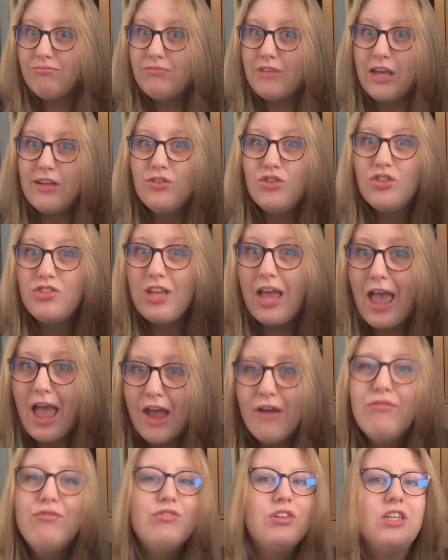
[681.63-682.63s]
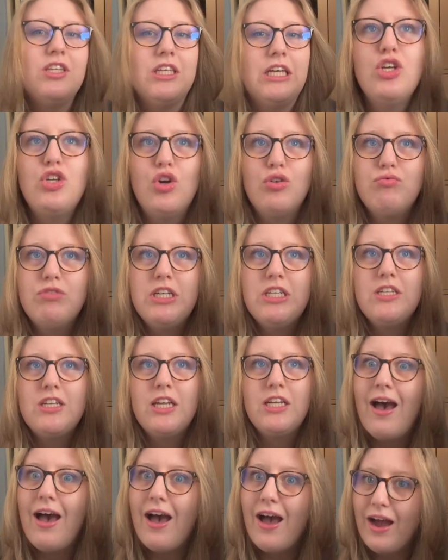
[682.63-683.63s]
they're just everything. You're
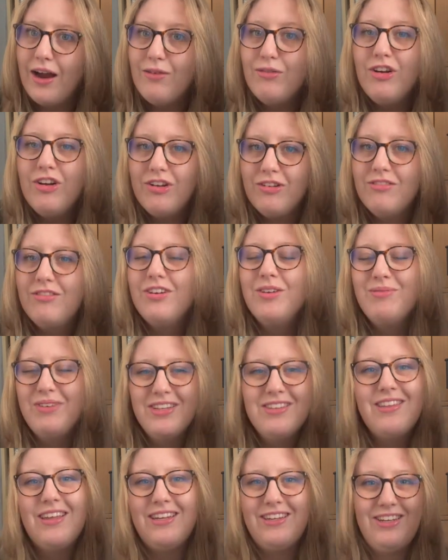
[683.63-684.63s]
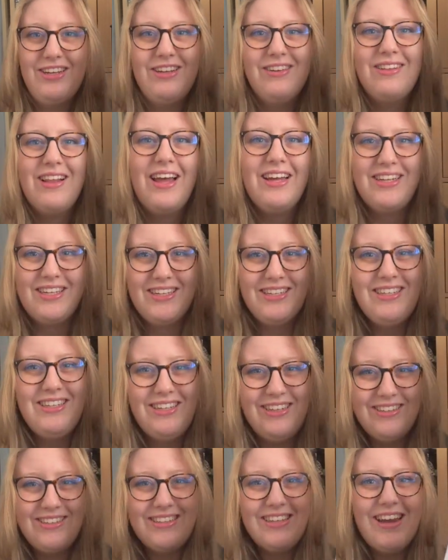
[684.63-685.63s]
reading it, I want a romance like you. Like,
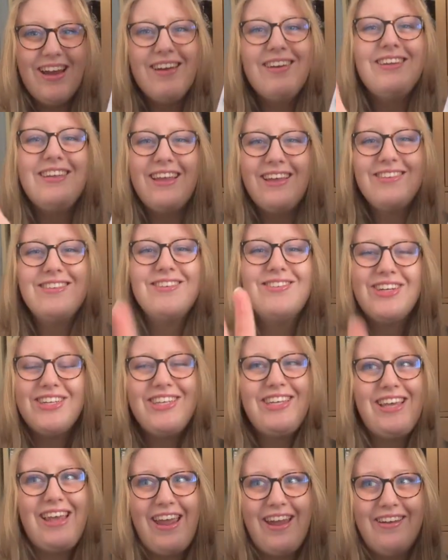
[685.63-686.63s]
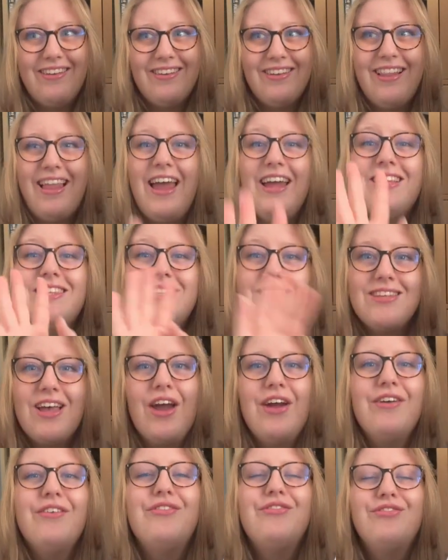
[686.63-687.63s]
you two are cute. Like,
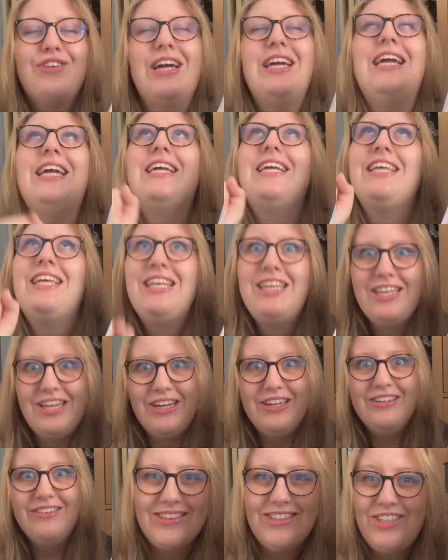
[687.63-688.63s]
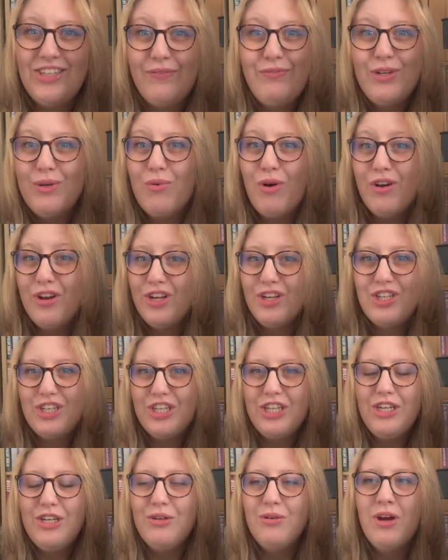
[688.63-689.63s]
so freaking cute. So if you want a
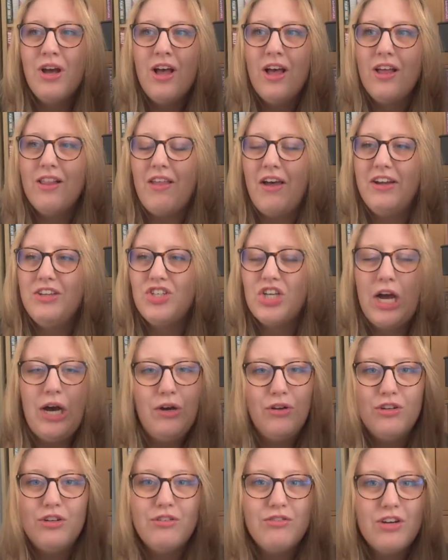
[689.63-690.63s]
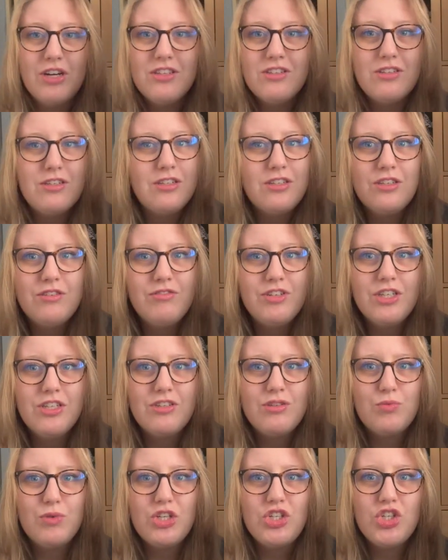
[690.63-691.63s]
cute, like, childhood friends to
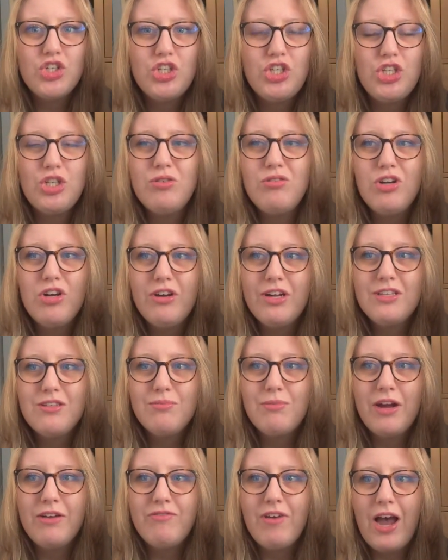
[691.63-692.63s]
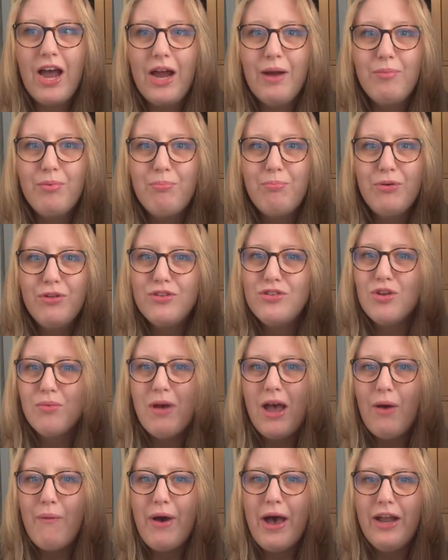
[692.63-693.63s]
lovers, which you know isn't my vibe, but
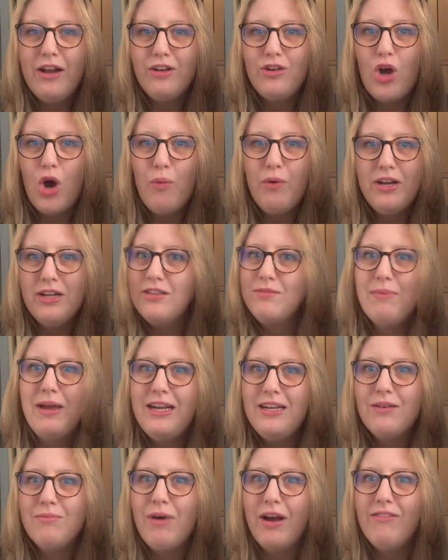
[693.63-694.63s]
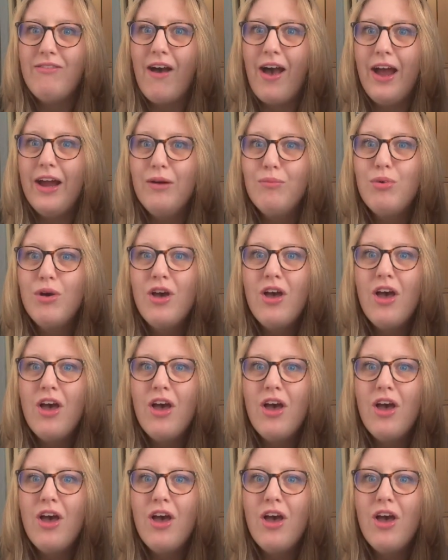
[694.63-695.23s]
somehow Hannah Cohen has made it my vibe.